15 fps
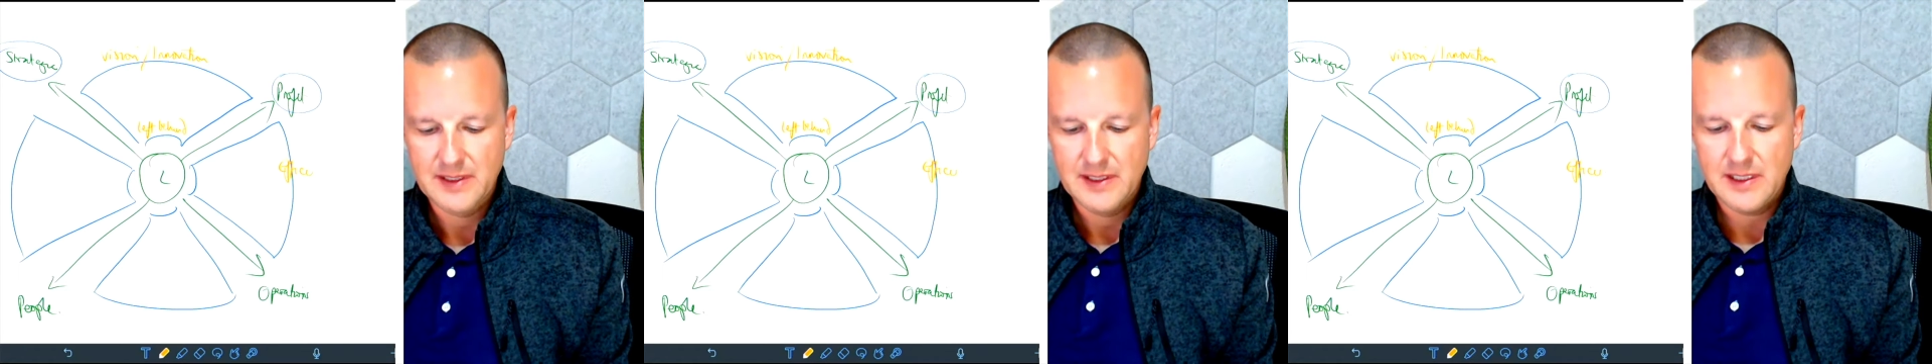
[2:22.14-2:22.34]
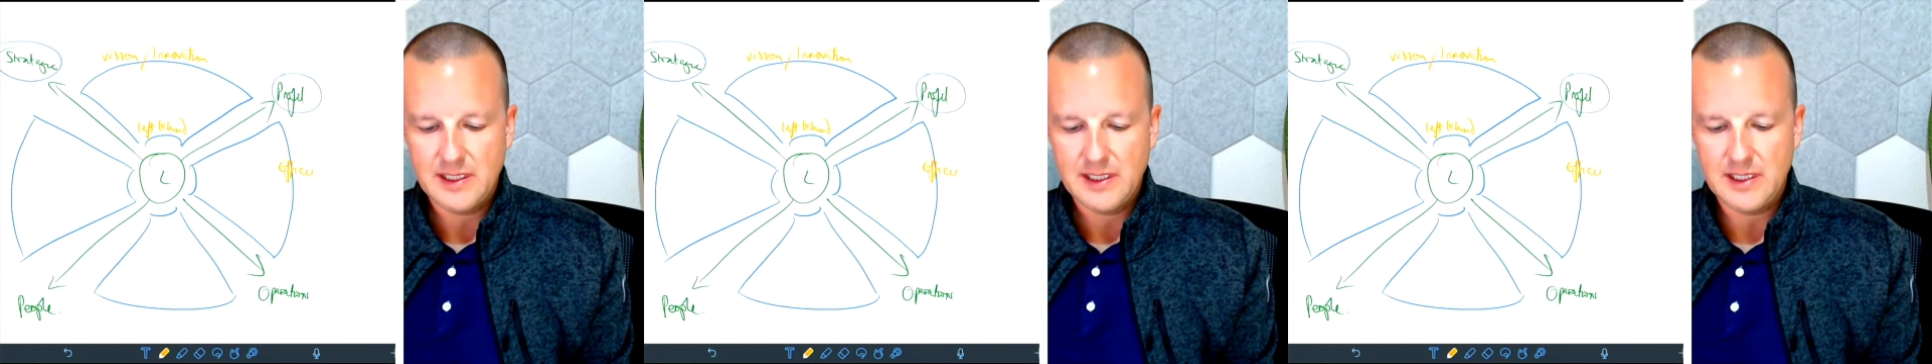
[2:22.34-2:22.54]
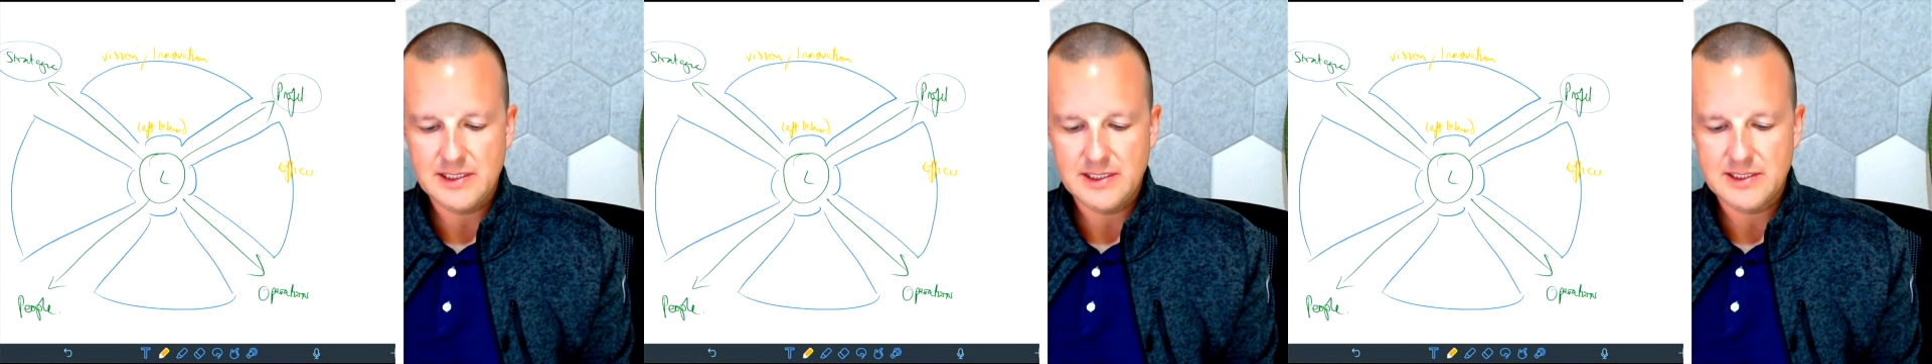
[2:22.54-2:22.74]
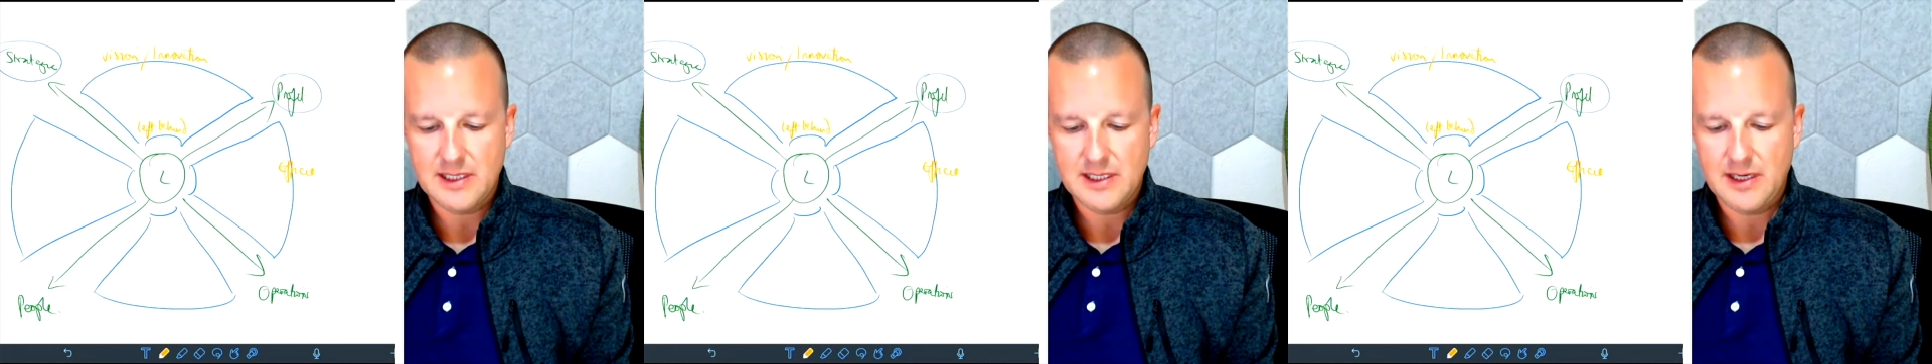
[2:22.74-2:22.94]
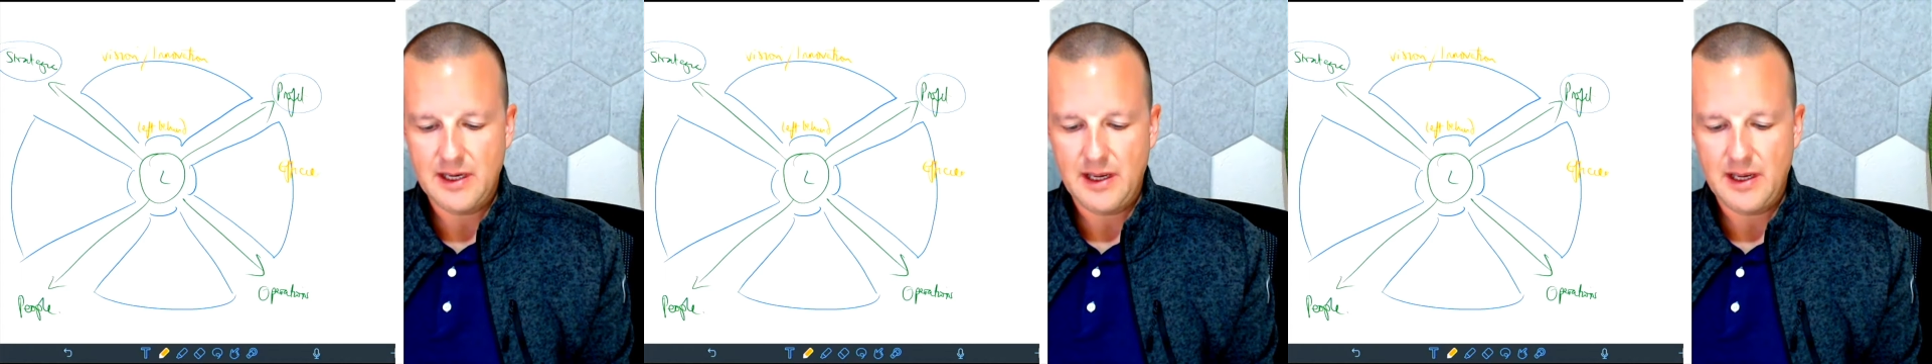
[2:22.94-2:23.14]
is
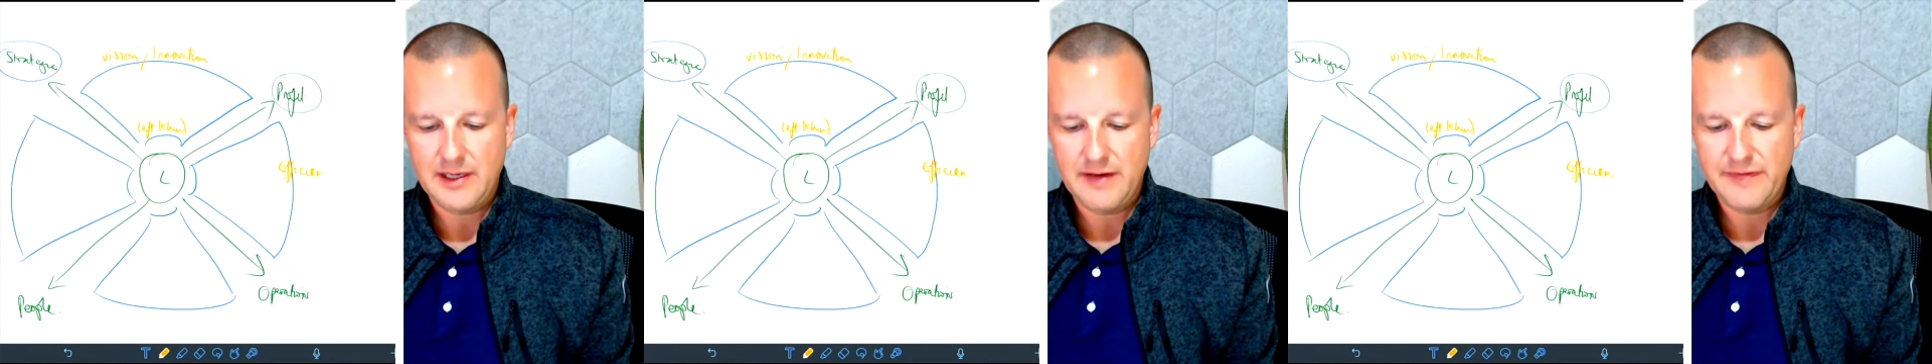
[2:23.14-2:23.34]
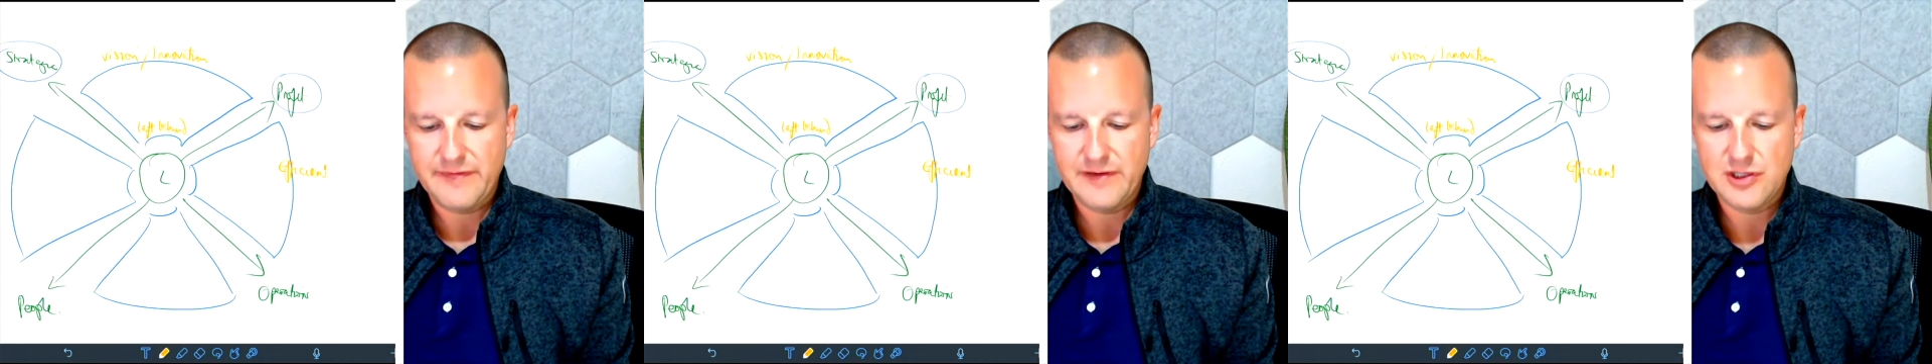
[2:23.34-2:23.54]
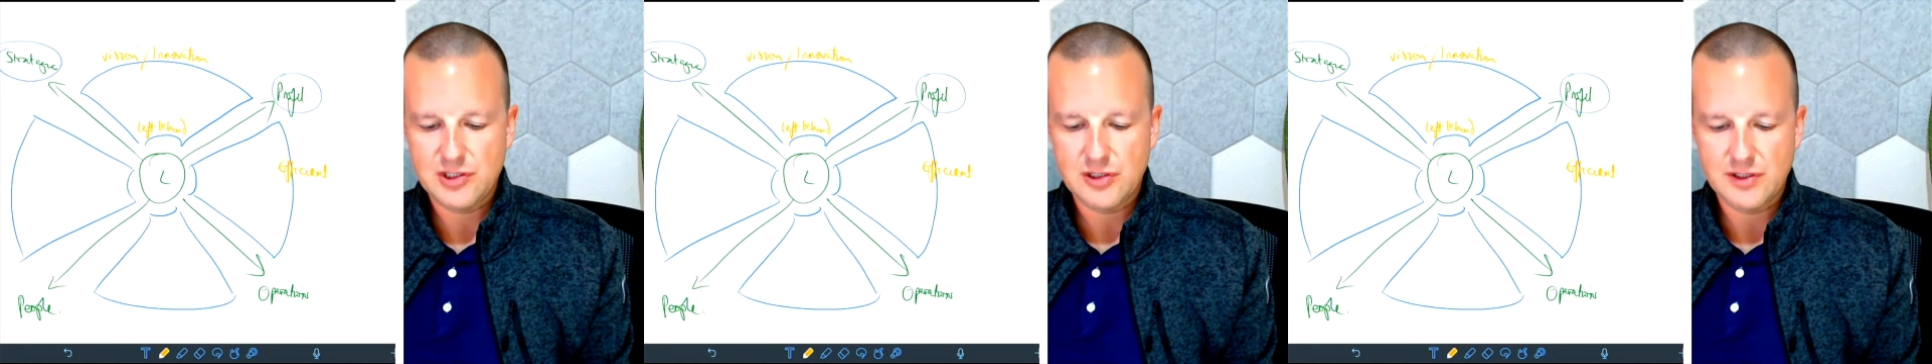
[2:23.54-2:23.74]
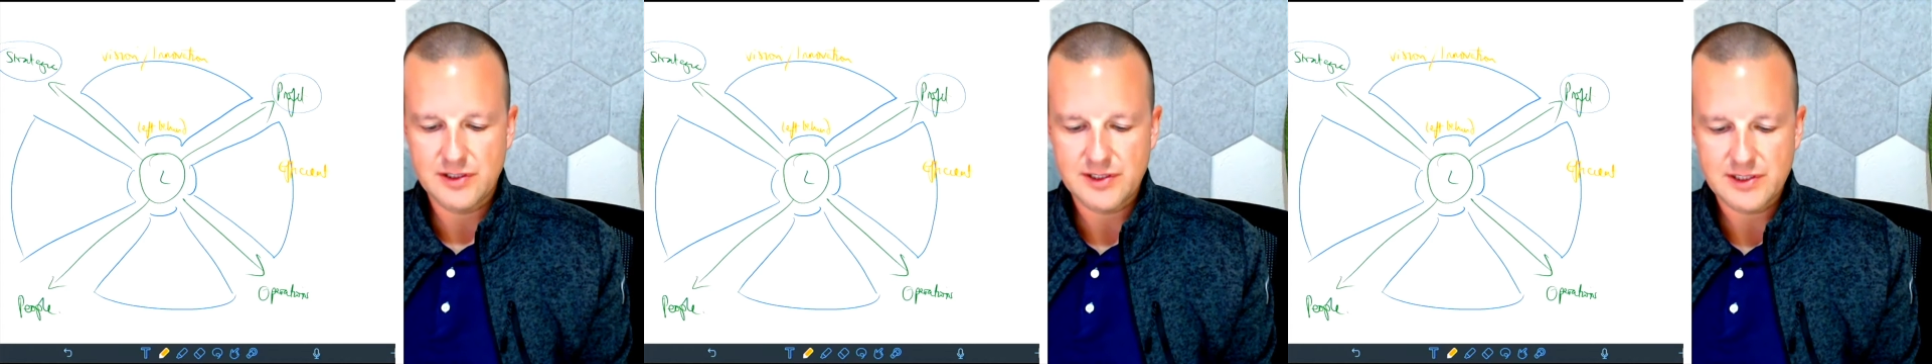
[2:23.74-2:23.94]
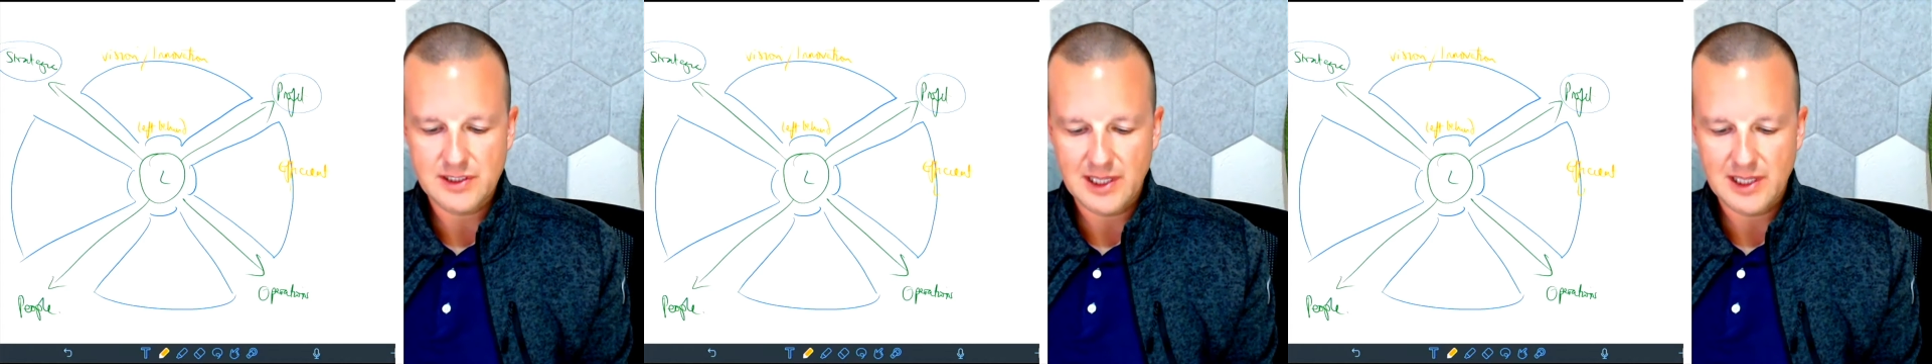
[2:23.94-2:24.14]
an efficient,